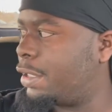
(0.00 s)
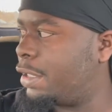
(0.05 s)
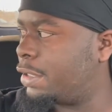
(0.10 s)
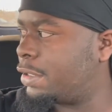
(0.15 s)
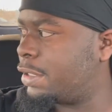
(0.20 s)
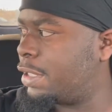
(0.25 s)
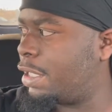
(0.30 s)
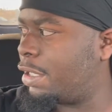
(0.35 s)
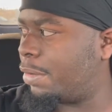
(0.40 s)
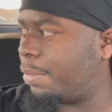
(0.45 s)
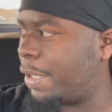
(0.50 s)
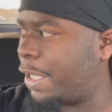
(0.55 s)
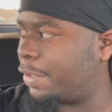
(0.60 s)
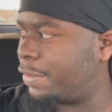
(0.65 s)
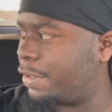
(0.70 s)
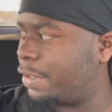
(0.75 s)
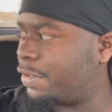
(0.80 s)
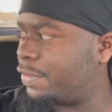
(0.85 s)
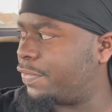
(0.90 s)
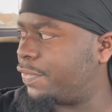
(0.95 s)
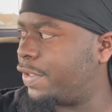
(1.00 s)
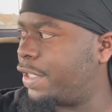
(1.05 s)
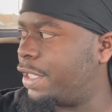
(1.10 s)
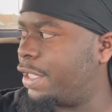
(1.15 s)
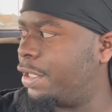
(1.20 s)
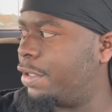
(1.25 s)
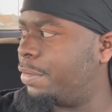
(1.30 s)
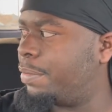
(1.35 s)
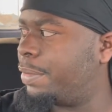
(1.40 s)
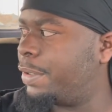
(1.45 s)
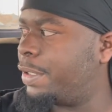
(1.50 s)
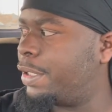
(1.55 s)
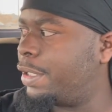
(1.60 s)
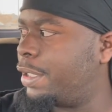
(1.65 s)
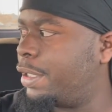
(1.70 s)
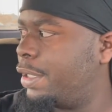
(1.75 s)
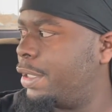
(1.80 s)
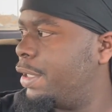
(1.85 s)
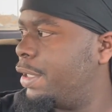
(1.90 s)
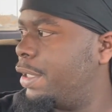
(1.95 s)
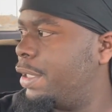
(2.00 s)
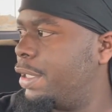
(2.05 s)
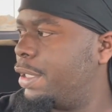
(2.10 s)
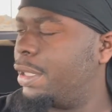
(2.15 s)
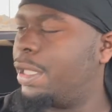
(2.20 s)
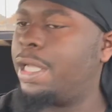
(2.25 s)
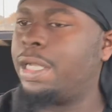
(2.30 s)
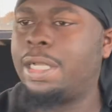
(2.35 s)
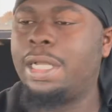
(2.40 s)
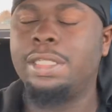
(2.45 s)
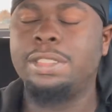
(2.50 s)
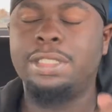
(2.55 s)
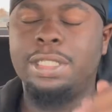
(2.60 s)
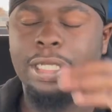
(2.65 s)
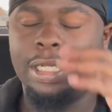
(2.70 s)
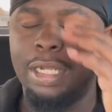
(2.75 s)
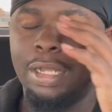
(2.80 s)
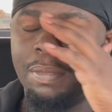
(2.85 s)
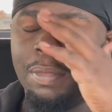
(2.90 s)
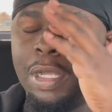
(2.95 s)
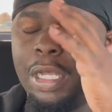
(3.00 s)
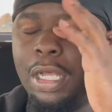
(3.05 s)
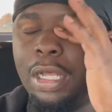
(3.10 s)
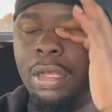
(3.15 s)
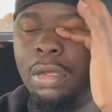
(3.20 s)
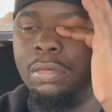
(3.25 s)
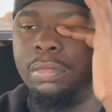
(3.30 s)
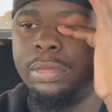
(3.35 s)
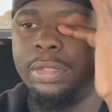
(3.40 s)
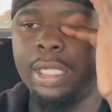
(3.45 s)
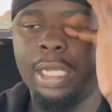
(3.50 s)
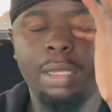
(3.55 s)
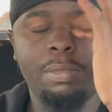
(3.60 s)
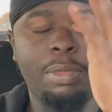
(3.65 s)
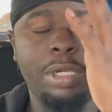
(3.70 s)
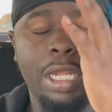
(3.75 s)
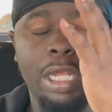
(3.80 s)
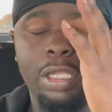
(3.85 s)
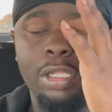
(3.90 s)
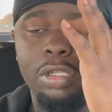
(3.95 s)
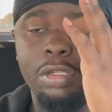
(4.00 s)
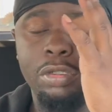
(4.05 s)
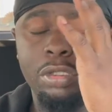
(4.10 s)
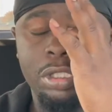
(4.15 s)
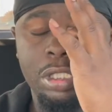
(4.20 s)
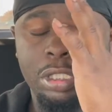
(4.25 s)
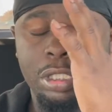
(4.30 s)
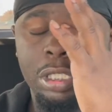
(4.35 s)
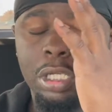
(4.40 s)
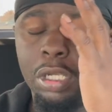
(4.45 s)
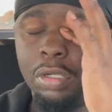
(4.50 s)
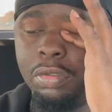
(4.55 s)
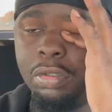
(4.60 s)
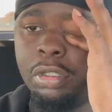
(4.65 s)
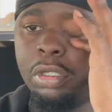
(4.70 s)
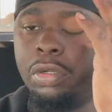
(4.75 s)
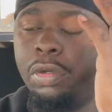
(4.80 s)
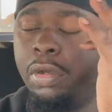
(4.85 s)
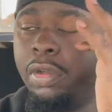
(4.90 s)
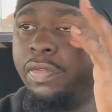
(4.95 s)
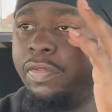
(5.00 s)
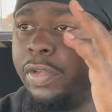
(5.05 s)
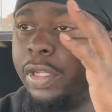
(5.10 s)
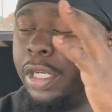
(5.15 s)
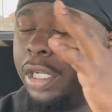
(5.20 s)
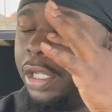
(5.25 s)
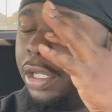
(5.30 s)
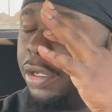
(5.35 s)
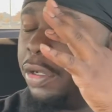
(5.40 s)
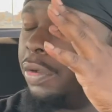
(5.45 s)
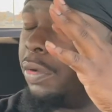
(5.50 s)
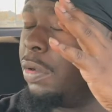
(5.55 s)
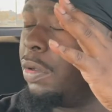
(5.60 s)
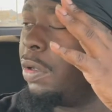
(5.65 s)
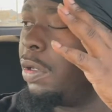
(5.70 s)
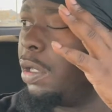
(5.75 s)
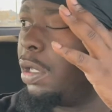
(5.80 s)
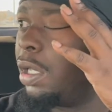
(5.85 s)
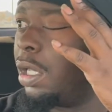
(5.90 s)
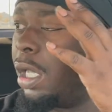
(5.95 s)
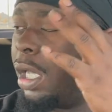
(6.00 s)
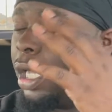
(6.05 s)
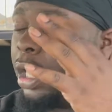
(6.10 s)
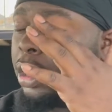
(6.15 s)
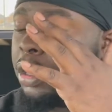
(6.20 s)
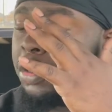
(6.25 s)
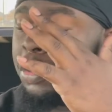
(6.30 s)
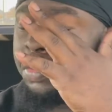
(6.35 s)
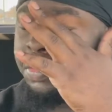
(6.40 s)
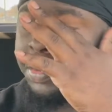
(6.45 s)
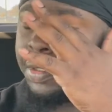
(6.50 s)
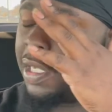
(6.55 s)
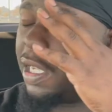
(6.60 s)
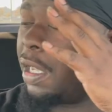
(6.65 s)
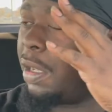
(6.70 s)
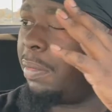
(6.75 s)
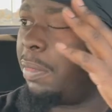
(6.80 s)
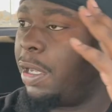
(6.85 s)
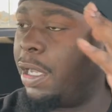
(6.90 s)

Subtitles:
That's not about this video, but like I said, I'm on home time, and I usually don't do a video on home time.